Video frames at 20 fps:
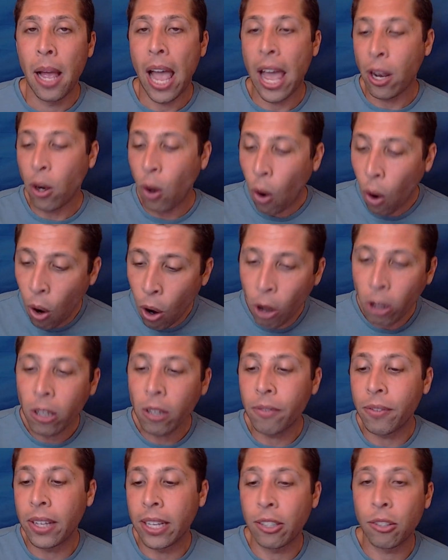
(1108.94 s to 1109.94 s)
And all
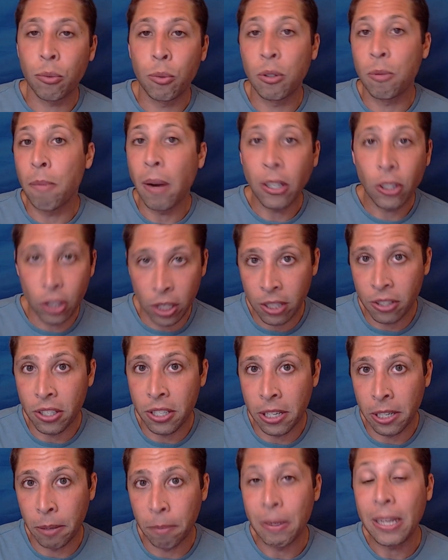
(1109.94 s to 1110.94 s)
of this was much
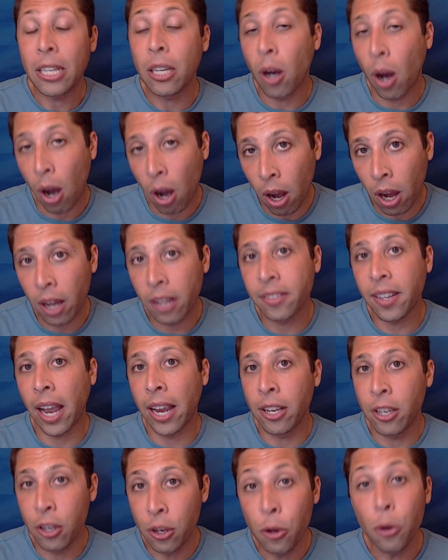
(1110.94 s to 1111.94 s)
easier because I
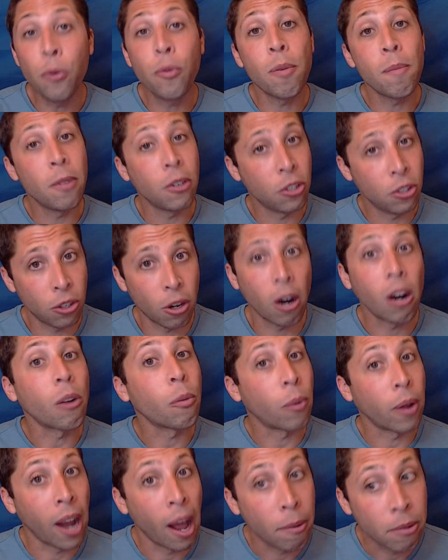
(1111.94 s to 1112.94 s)
knew from the
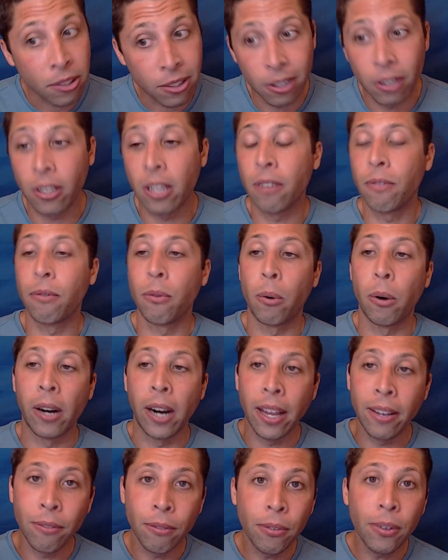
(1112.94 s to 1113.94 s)
start what I was looking for.
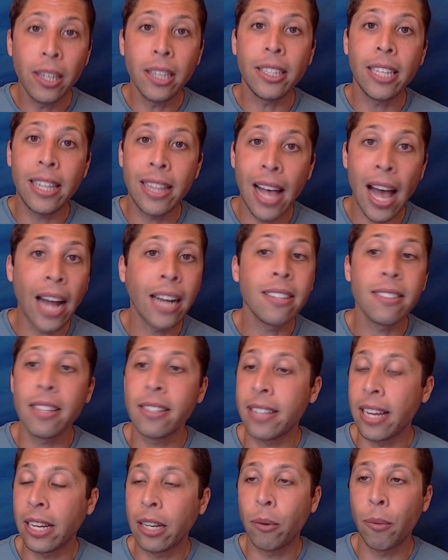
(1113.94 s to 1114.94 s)
And really that is the
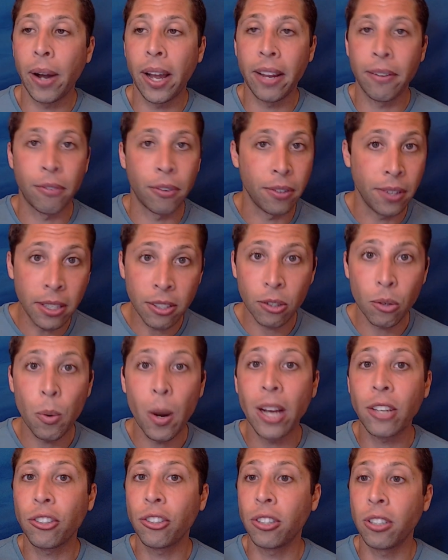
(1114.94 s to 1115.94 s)
takeaway for this
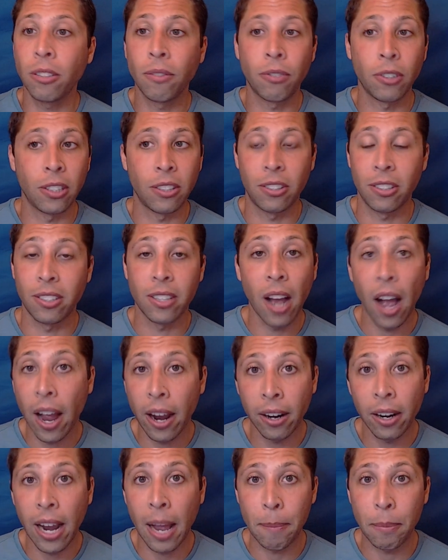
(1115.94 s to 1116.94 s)
question, for this
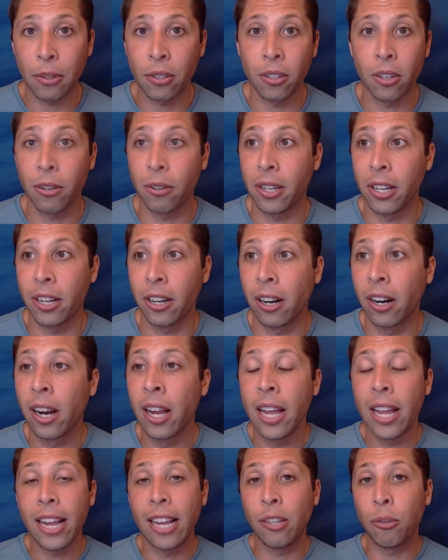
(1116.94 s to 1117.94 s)
entire episode here,
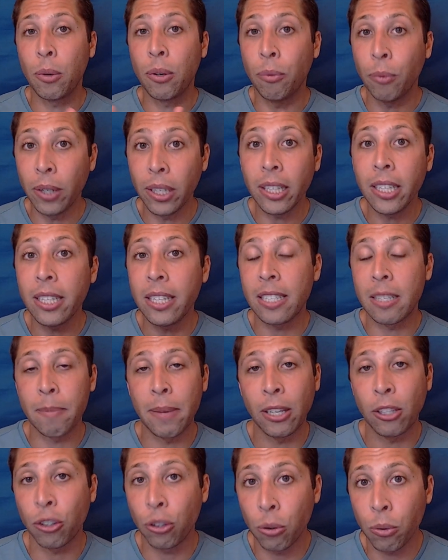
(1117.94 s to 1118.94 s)
is we really need to
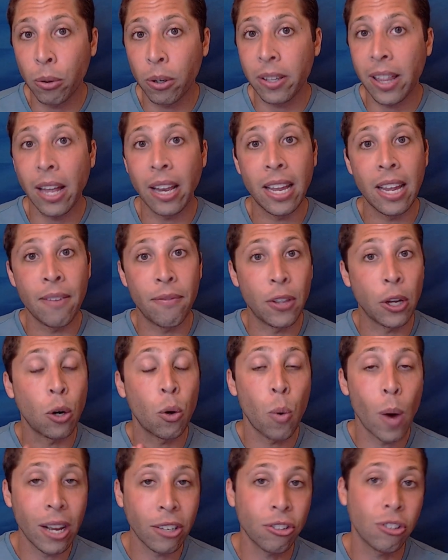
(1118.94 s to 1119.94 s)
make sure that if the
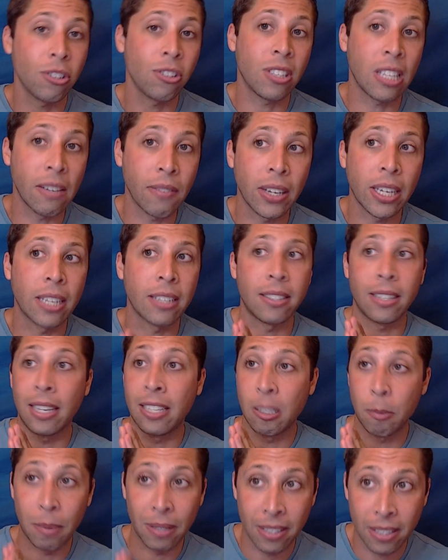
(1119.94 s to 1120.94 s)
question is giving us a
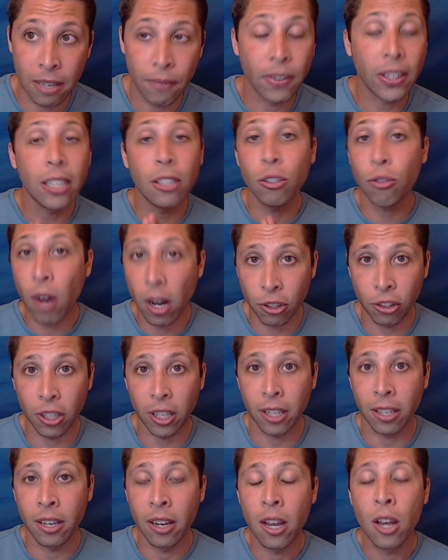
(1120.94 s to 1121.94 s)
specific
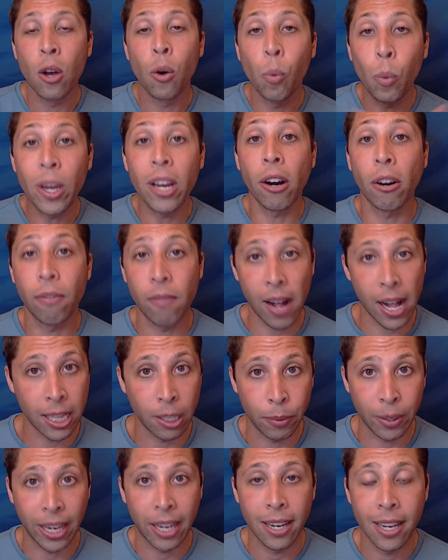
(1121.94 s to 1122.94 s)
instruction, we are
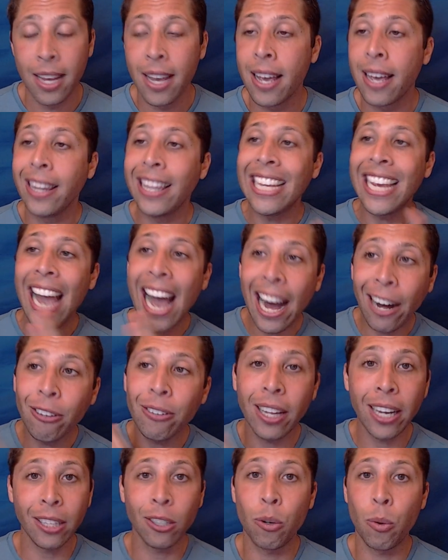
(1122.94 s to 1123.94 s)
following it. The
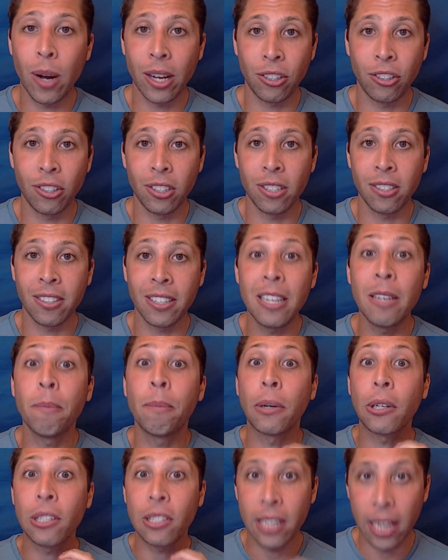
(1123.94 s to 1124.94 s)
outline questions in
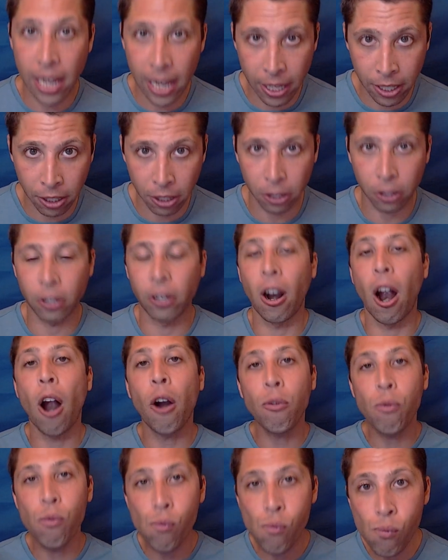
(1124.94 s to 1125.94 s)
particular
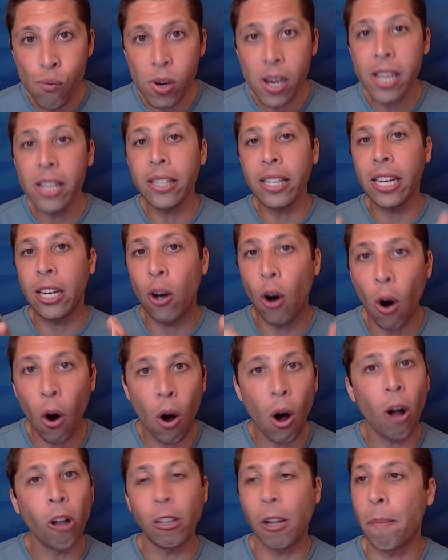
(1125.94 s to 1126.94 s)
are really
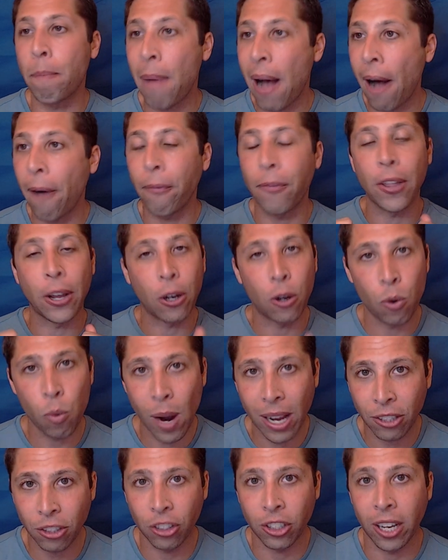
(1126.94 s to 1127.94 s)
all about the
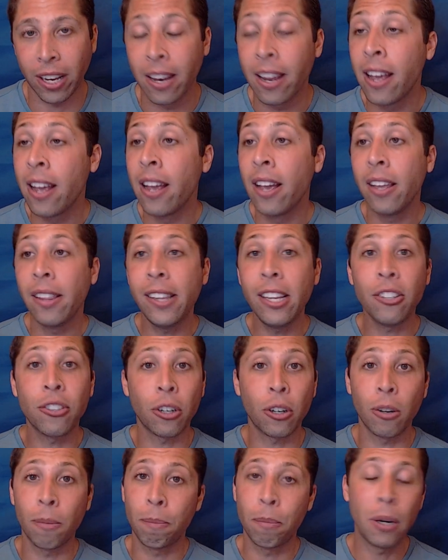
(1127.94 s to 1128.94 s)
question. These
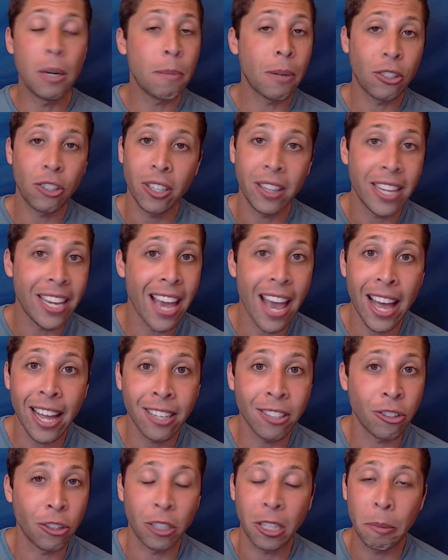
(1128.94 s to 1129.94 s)
are pretty much at the
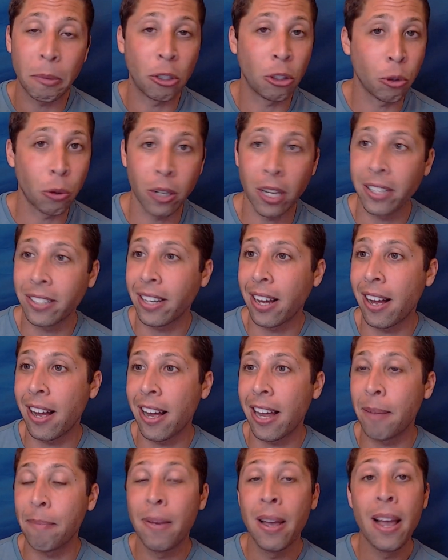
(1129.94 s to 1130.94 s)
end, so you're gonna be short on
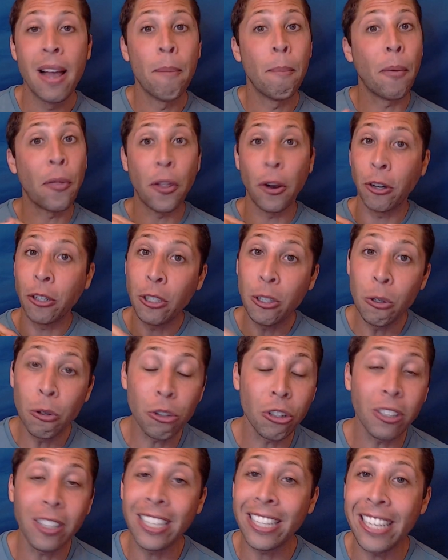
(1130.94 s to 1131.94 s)
time, but they're
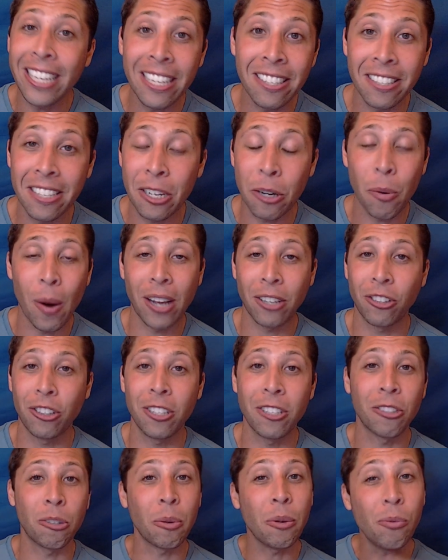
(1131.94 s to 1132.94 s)
usually easy
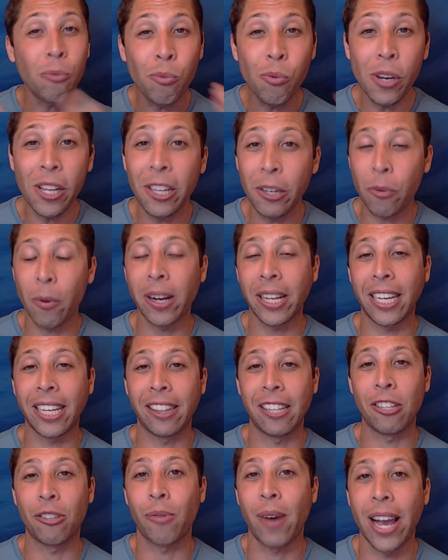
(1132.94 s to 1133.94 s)
questions. We really wanna get
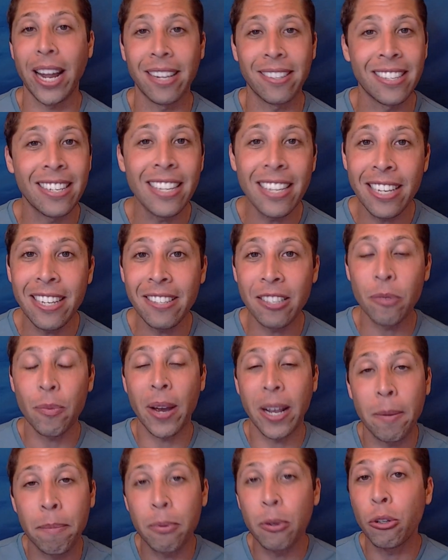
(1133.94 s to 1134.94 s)
these right. It's an easy
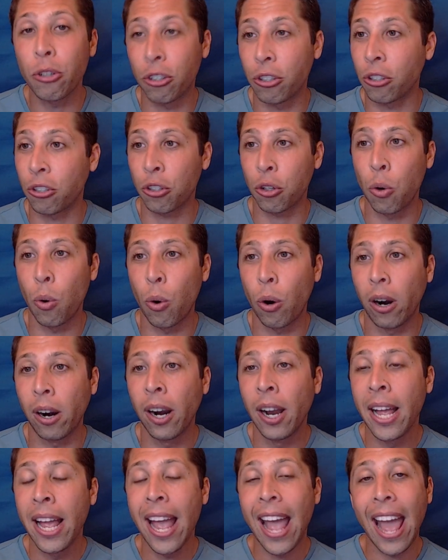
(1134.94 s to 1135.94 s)
way to boost your
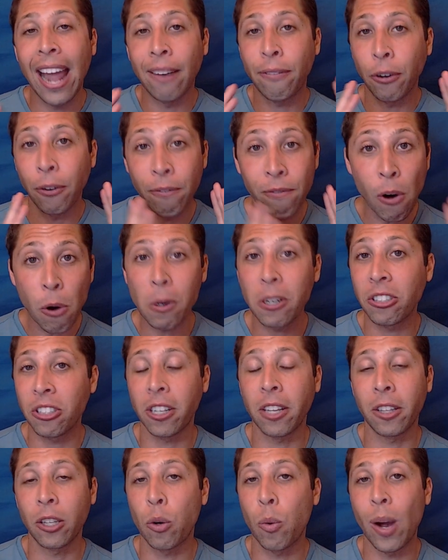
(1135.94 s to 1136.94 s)
score. And if you're focusing
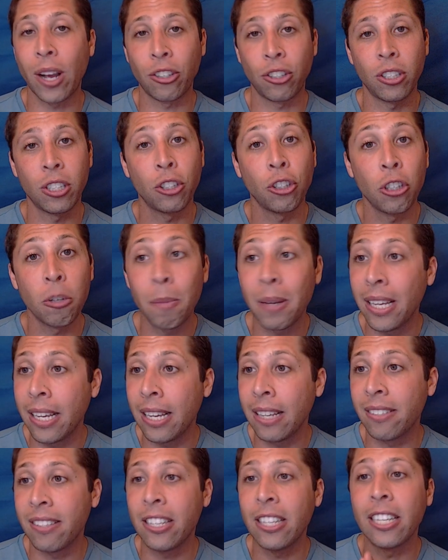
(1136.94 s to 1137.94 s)
on the question, it should be easy.